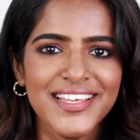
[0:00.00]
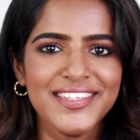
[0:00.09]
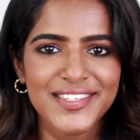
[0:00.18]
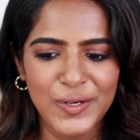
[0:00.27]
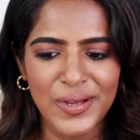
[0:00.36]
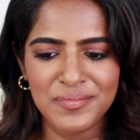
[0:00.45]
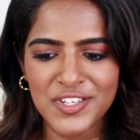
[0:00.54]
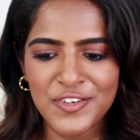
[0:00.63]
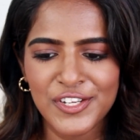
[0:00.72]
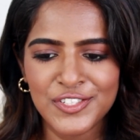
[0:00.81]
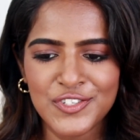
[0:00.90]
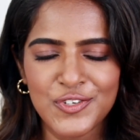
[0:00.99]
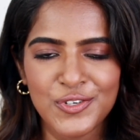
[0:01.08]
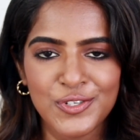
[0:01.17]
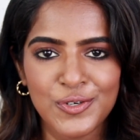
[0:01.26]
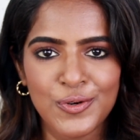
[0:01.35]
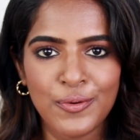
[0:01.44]
So I'm just going to show
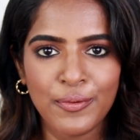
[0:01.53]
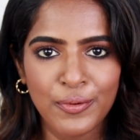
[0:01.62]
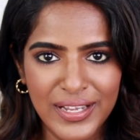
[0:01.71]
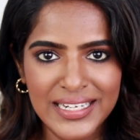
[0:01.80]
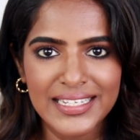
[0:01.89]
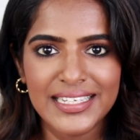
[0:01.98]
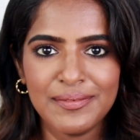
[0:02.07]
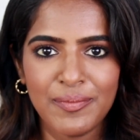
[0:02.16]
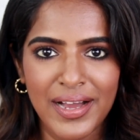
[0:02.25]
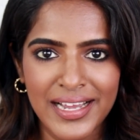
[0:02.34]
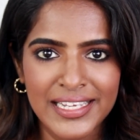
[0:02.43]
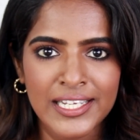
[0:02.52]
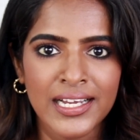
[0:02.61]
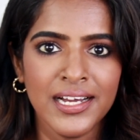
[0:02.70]
you quickly my